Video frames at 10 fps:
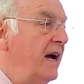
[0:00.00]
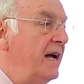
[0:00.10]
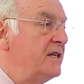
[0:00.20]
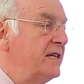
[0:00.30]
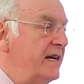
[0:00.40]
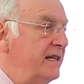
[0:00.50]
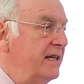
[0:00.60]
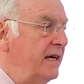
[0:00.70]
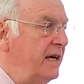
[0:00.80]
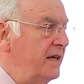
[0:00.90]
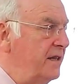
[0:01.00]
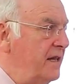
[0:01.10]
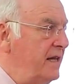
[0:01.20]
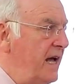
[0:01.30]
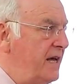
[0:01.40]
and certainly
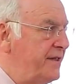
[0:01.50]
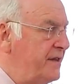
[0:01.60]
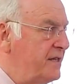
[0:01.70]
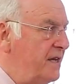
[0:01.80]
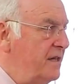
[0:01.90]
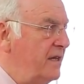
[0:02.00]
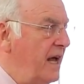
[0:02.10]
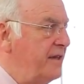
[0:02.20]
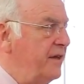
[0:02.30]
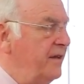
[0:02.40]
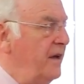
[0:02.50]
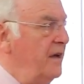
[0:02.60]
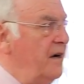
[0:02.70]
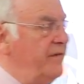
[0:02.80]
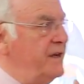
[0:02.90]
the sudden death
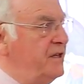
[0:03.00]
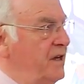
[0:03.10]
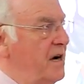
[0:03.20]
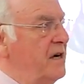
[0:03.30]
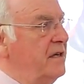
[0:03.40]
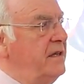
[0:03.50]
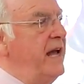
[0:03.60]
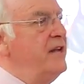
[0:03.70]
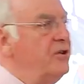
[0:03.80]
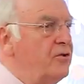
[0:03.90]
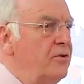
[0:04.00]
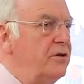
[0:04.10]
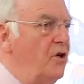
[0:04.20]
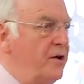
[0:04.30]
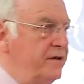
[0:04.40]
of his young
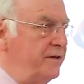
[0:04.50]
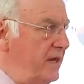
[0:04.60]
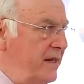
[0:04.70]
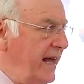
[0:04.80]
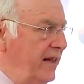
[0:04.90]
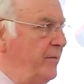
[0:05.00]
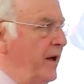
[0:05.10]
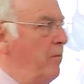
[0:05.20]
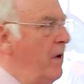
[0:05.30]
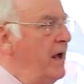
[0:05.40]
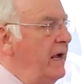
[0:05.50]
10-year-old daughter didn't help him